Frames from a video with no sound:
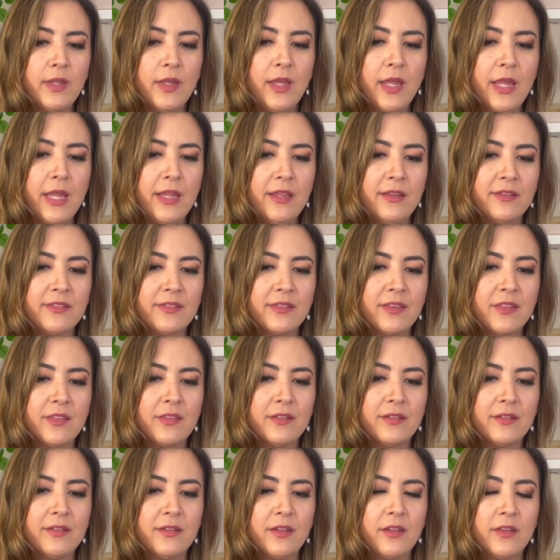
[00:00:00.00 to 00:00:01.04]
is
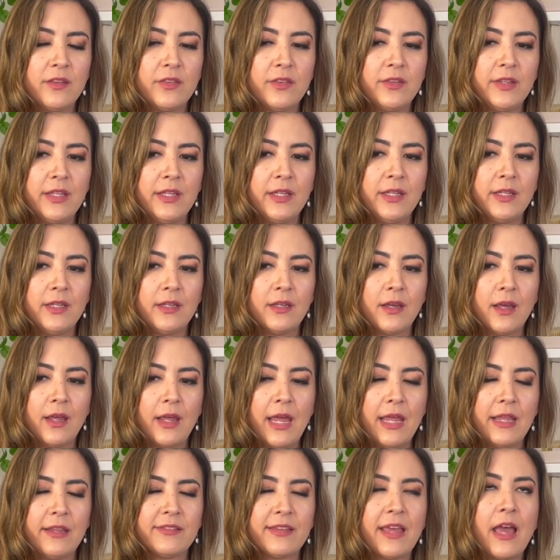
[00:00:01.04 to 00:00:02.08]

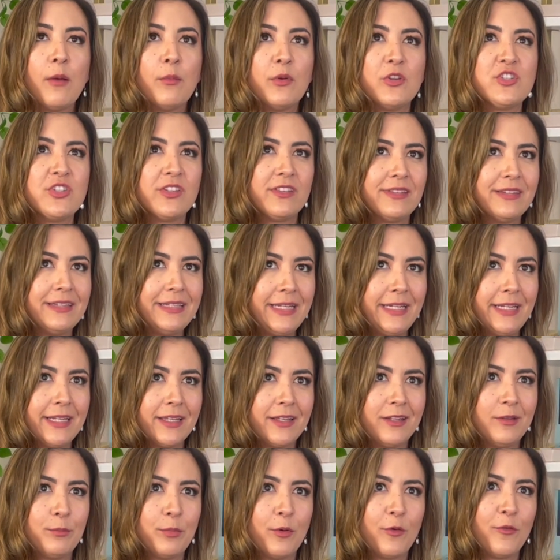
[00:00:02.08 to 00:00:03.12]
is how much it's
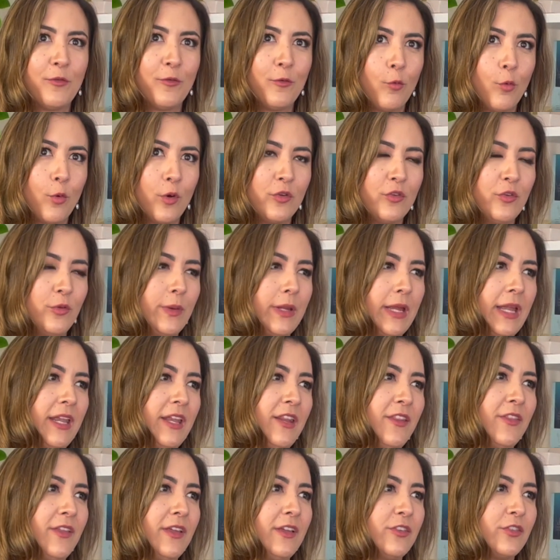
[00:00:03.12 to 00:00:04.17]
needed before doing
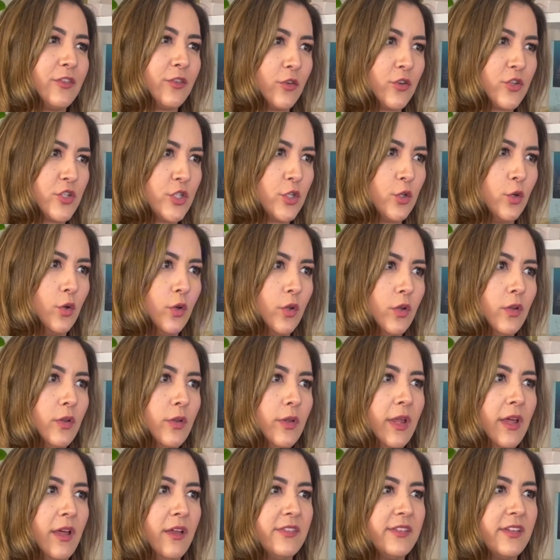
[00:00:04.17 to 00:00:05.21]
anything
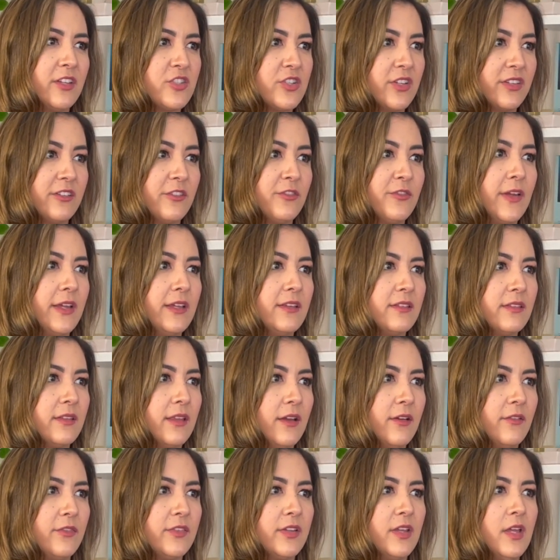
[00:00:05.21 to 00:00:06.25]
surgical, such as a
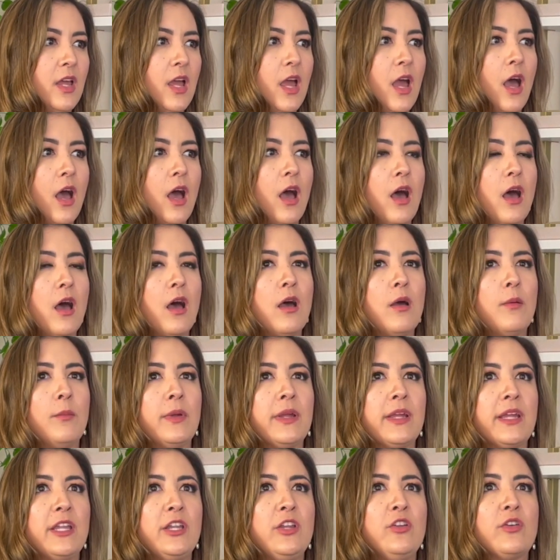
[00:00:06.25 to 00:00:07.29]
facelift.
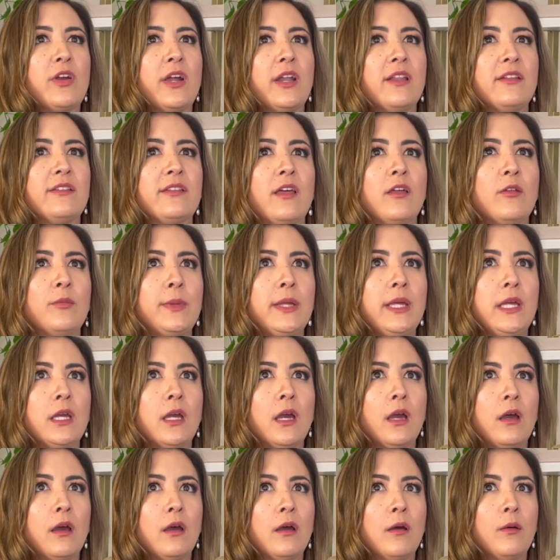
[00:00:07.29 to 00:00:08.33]
Can you kind of tell me,
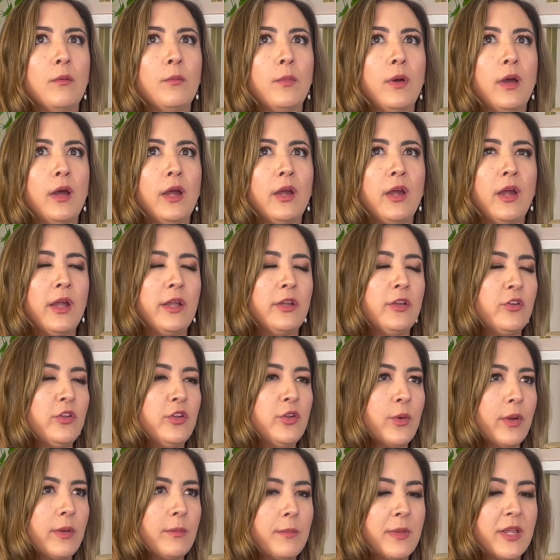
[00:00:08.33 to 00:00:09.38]
I know
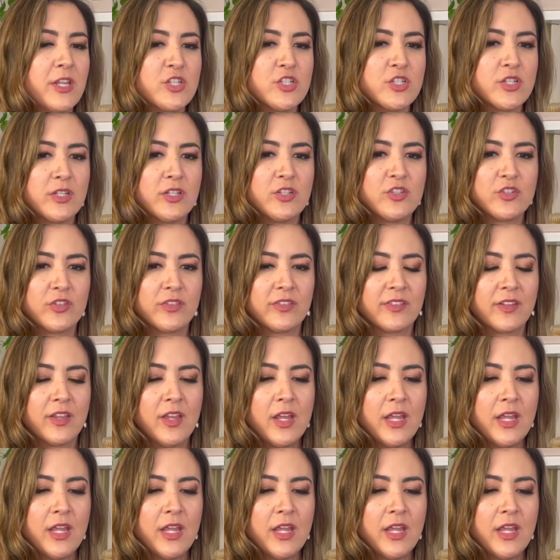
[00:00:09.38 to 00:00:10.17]
you had mentioned just